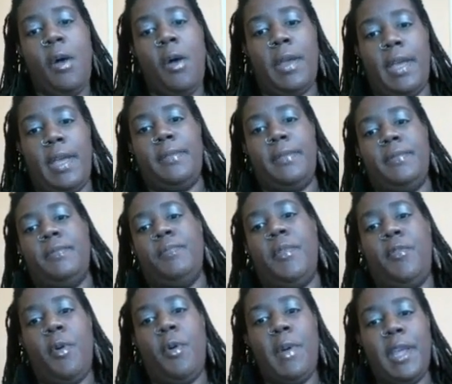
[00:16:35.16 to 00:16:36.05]
Okay,
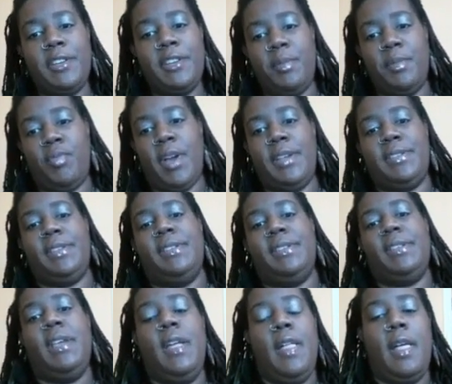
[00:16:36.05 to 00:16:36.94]
before we get to the
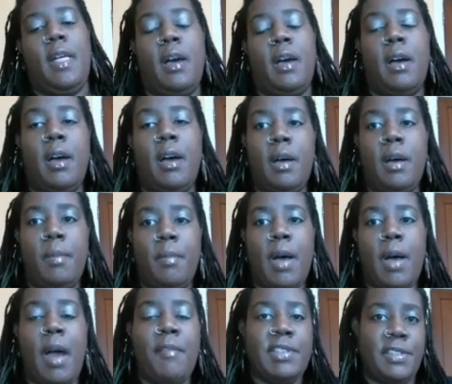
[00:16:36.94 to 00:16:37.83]
prices,
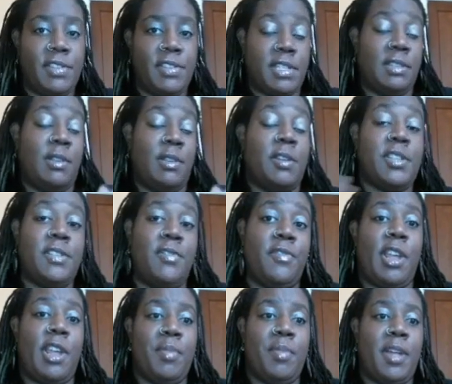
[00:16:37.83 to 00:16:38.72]
obviously this launch is
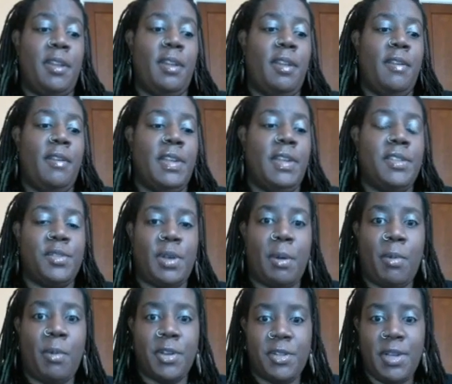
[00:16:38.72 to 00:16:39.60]
very competitive, and so
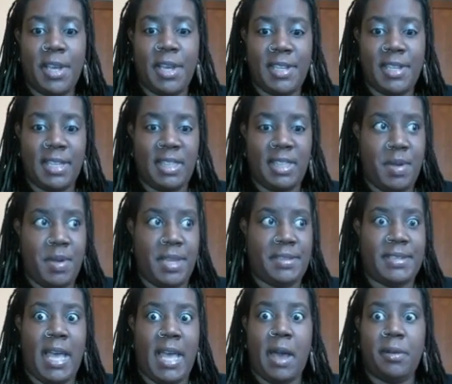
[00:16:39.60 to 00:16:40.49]
I want you guys to get the
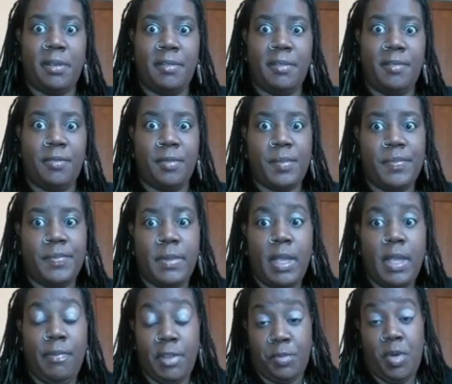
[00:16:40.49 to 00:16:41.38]
best out of
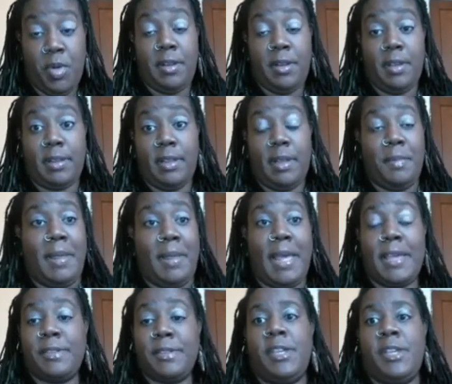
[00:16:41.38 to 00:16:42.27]
this product,
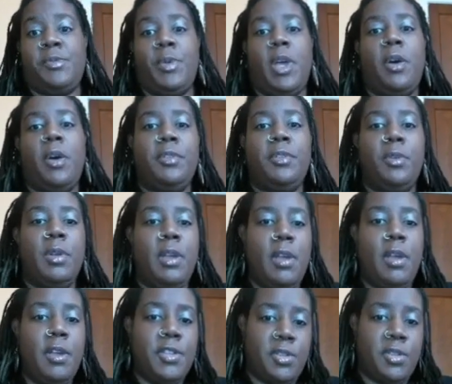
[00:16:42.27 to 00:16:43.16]
as we all do.
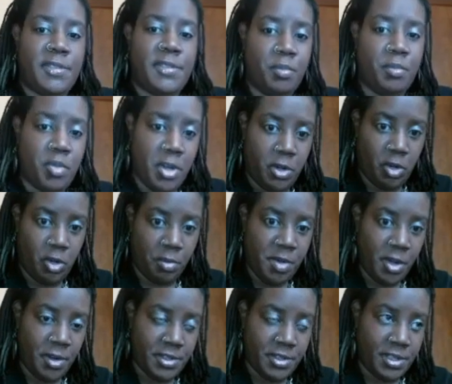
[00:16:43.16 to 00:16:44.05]
So I have some pretty cool
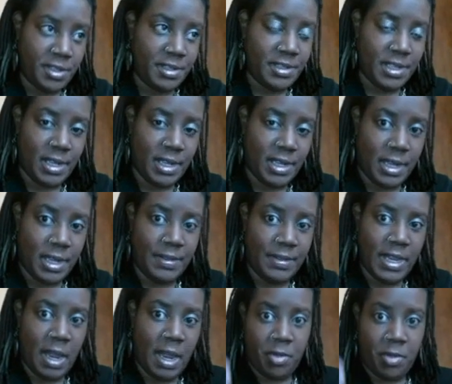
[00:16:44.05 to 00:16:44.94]
bonuses
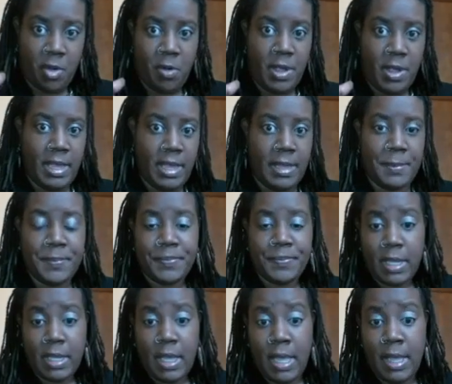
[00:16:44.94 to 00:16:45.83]
that I'm throwing in,
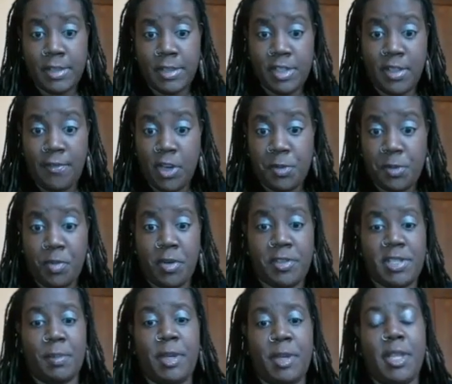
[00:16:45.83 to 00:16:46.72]
and so the first
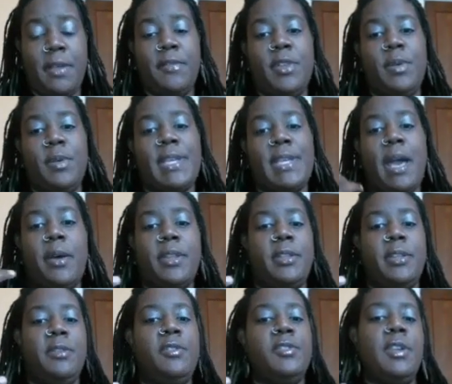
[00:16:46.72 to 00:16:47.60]
bonus I'm going to give you is how
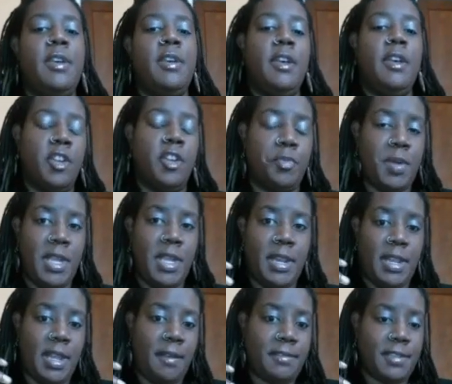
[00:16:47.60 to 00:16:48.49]
to use your
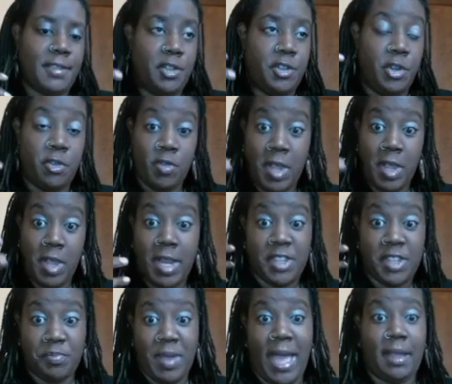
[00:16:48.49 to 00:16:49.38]
PDFs that you create
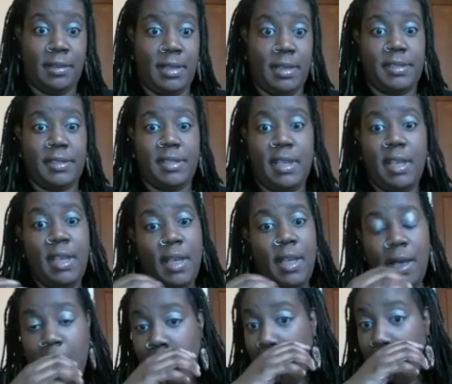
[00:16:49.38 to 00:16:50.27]
as backlinks.
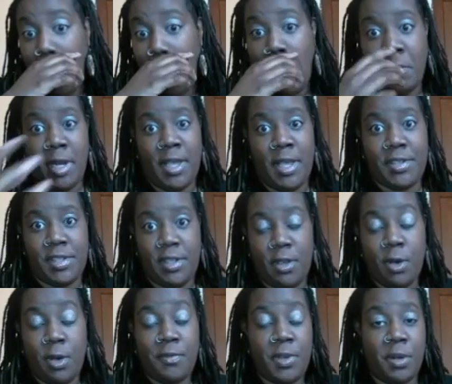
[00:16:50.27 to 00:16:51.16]
I'm an
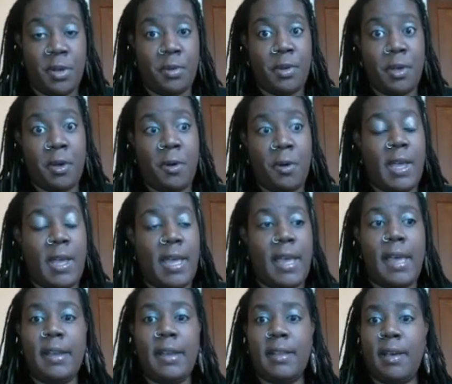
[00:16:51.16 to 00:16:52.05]
SEO, if you don't know,
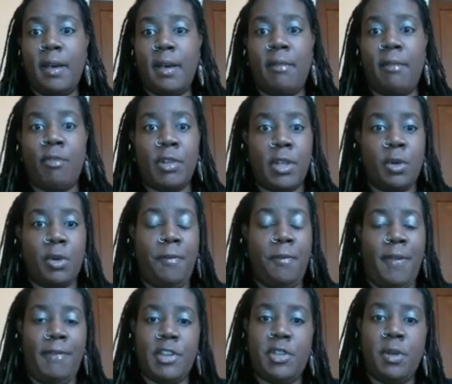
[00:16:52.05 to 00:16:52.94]
and a really cool
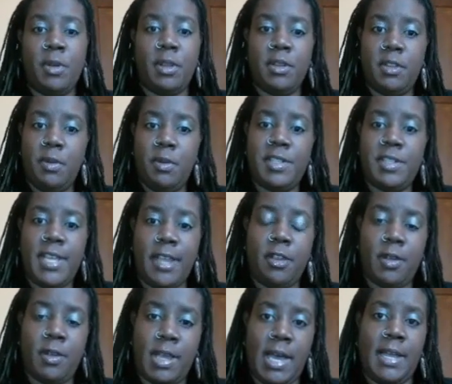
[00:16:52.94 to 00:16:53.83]
thing that you can do is
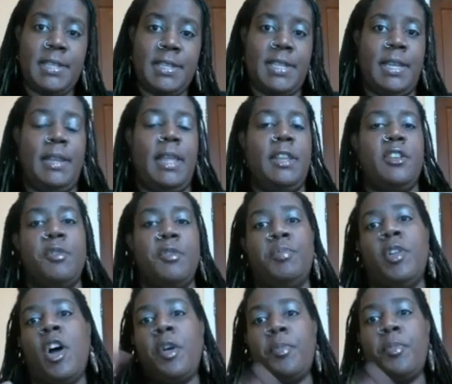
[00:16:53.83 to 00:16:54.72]
take your content and your
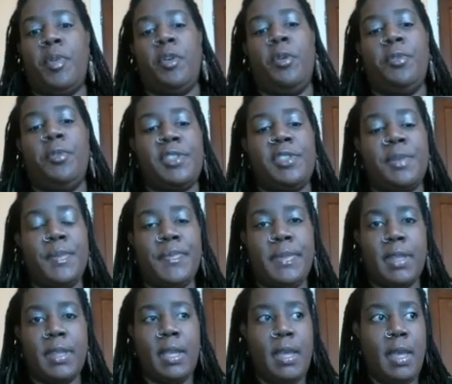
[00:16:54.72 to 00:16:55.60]
blog post
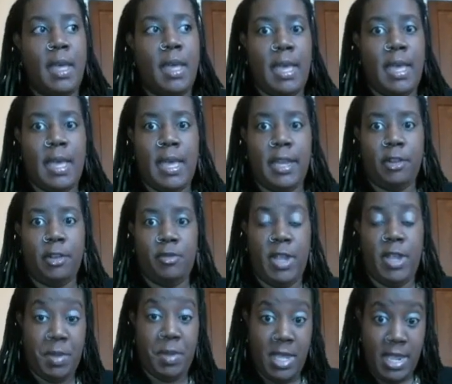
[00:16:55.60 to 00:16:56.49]
and
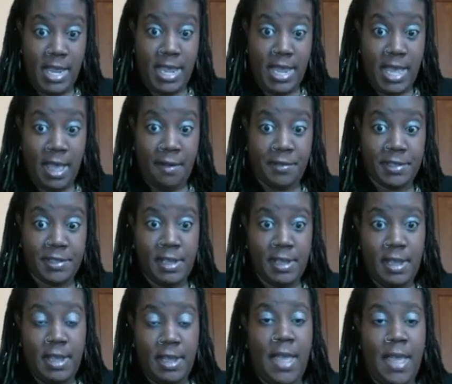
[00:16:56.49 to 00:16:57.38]
create PDFs,
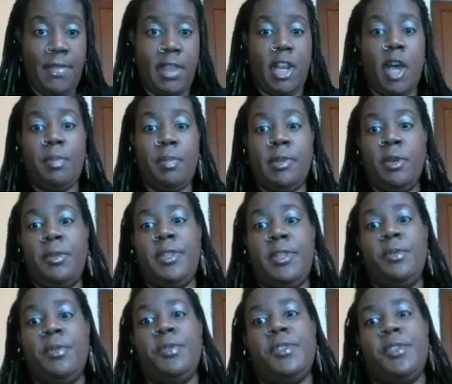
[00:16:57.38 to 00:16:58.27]
and then upload
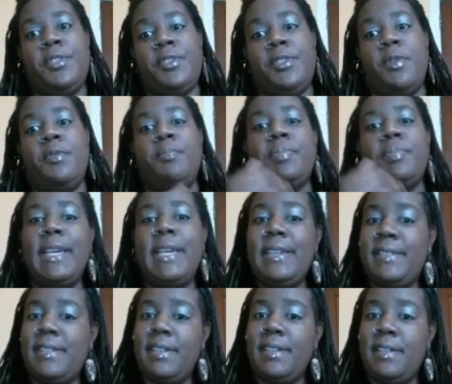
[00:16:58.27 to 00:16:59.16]
those to certain
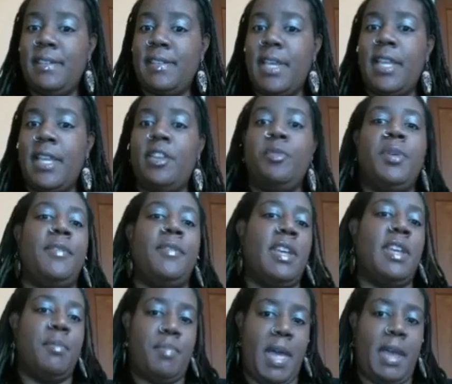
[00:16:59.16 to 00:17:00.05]
places, and you'll be able
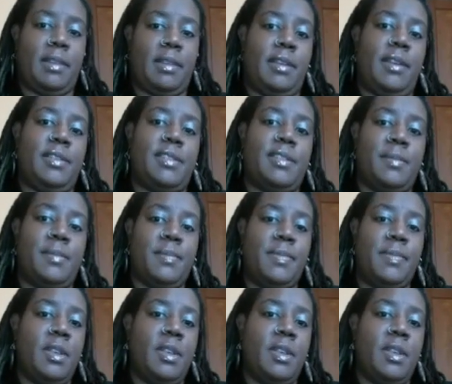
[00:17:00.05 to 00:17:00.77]
to get backlinks.